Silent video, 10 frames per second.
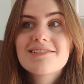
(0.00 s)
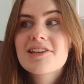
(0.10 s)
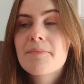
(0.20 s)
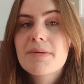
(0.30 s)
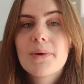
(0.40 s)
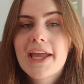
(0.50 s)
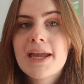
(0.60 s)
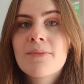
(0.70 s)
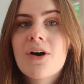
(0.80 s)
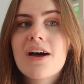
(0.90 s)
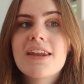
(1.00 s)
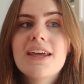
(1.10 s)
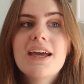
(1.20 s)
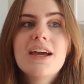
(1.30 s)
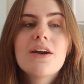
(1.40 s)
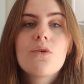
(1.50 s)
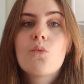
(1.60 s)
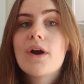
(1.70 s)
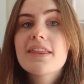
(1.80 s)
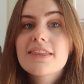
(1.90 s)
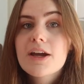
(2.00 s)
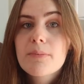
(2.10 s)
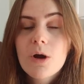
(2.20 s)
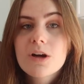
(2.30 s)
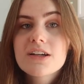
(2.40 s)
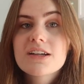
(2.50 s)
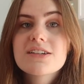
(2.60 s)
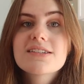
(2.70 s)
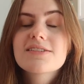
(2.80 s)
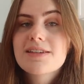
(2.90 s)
Some people came on with their partners.